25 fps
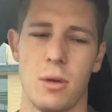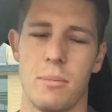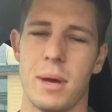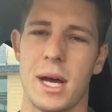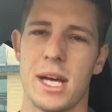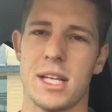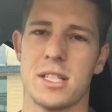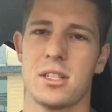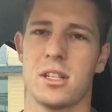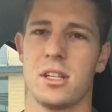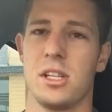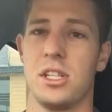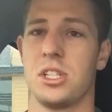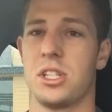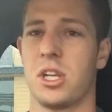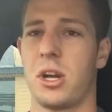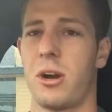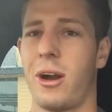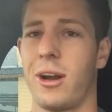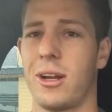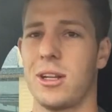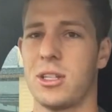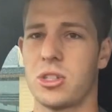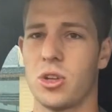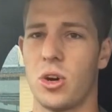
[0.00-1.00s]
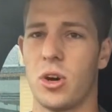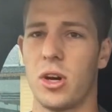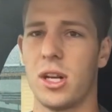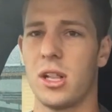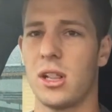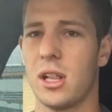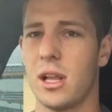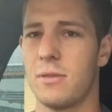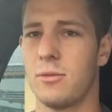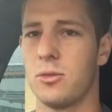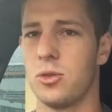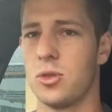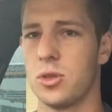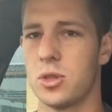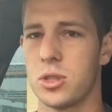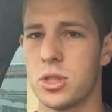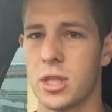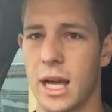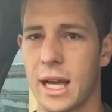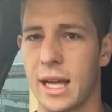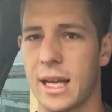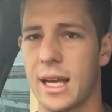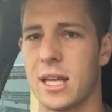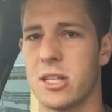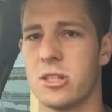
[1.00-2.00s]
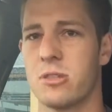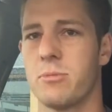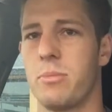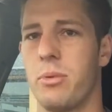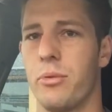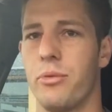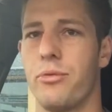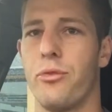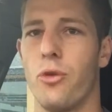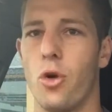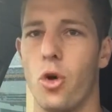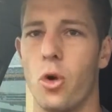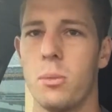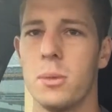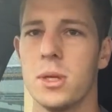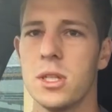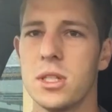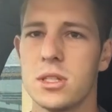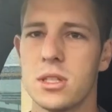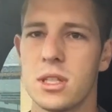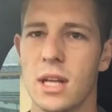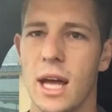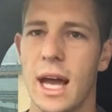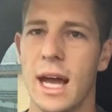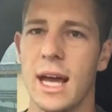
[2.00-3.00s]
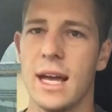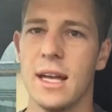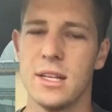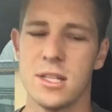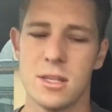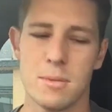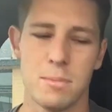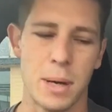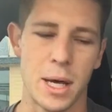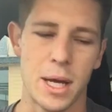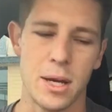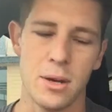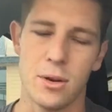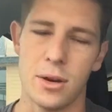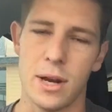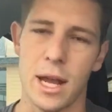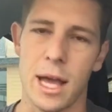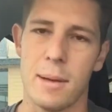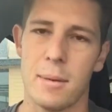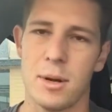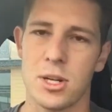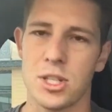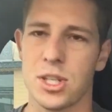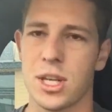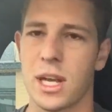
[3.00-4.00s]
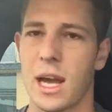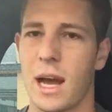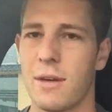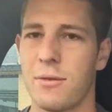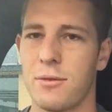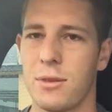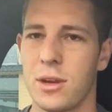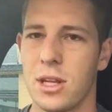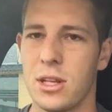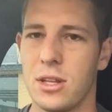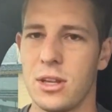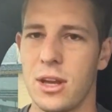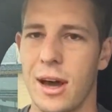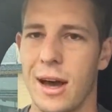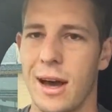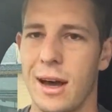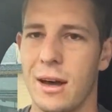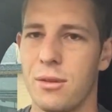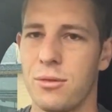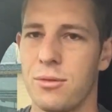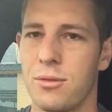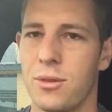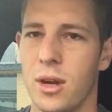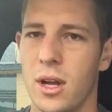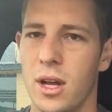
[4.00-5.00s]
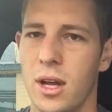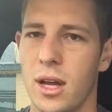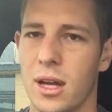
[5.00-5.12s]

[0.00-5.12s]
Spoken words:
basically it's your anxiety levels against performance, and depending on how much caffeine you have,